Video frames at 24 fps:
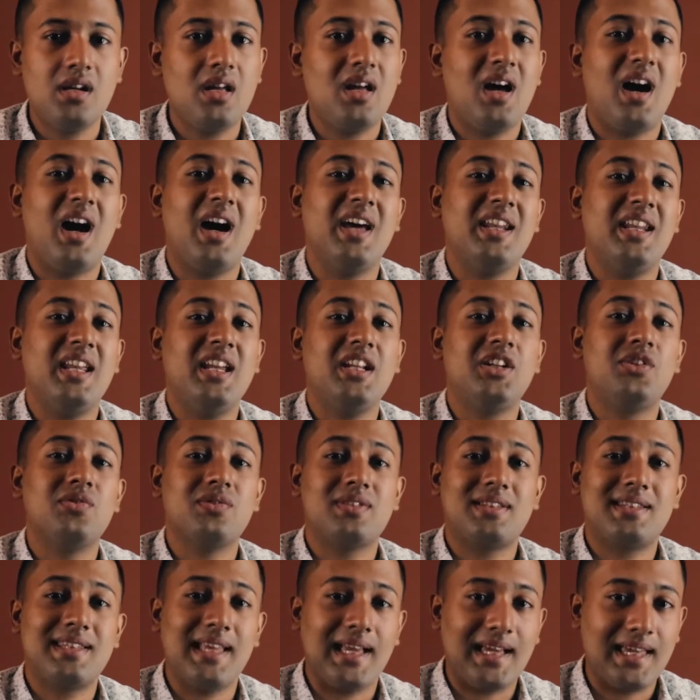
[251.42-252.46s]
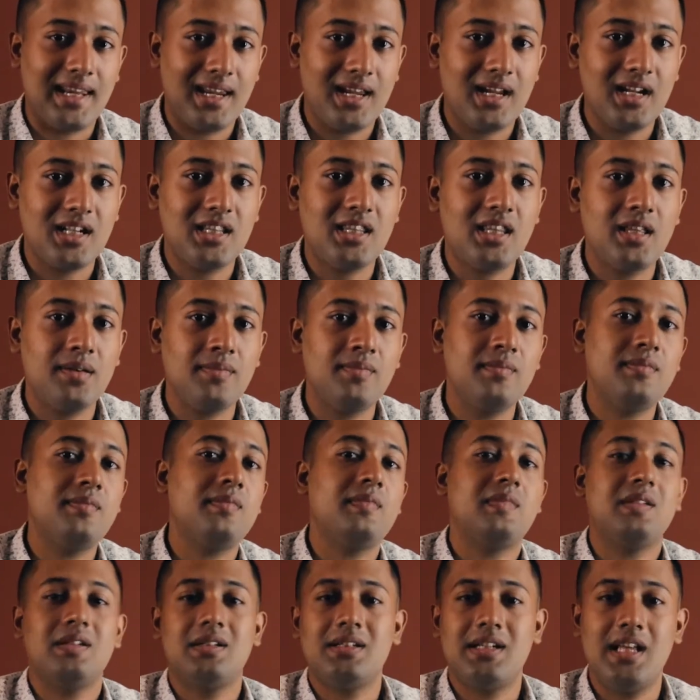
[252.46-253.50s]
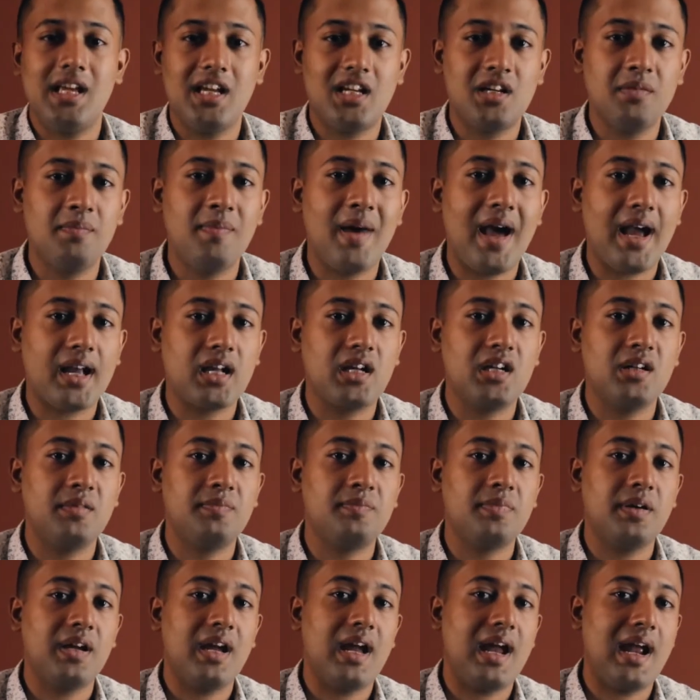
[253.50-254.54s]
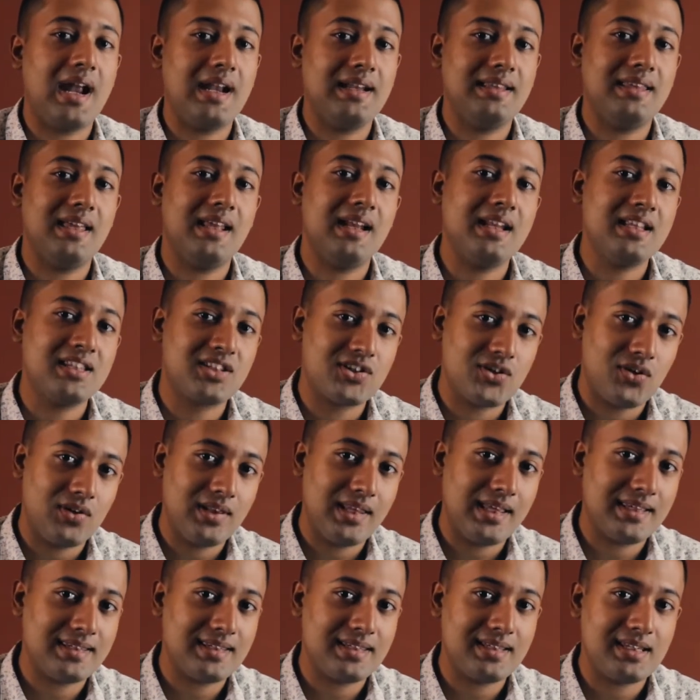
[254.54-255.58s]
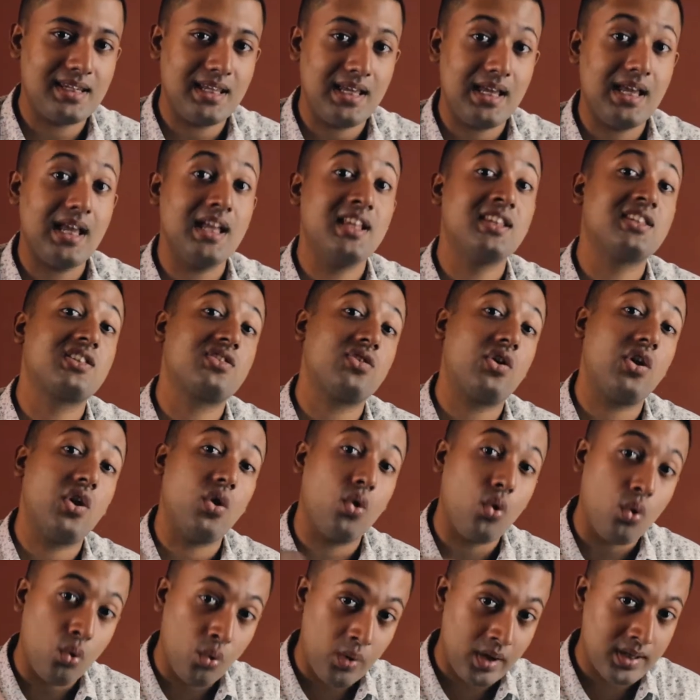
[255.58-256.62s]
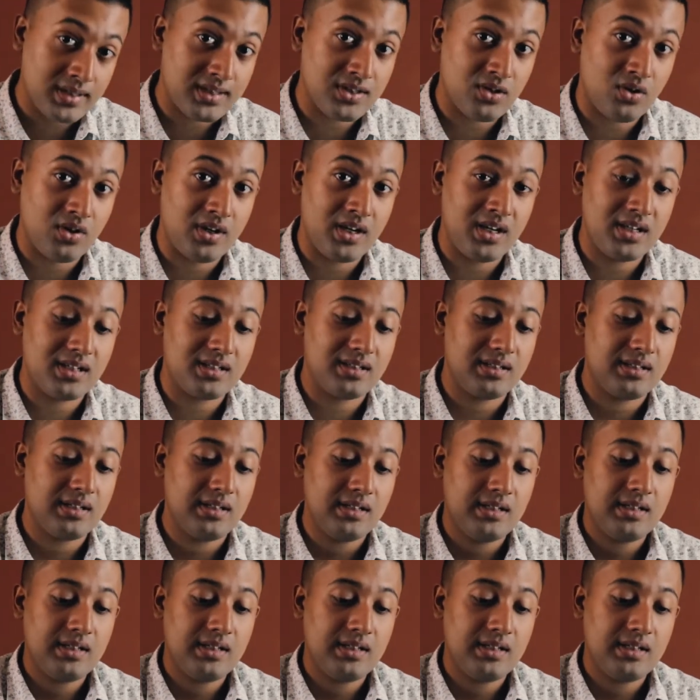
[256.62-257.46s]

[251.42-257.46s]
I need to segregate them, take a backup, and then install the SSD, install OS on it.